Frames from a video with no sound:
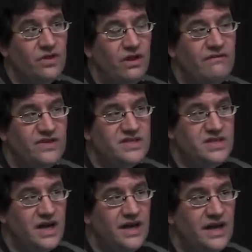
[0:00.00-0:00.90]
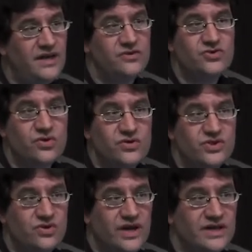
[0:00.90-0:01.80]
of the CIA and drone
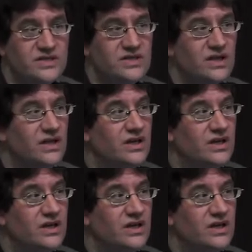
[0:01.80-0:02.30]
strikes,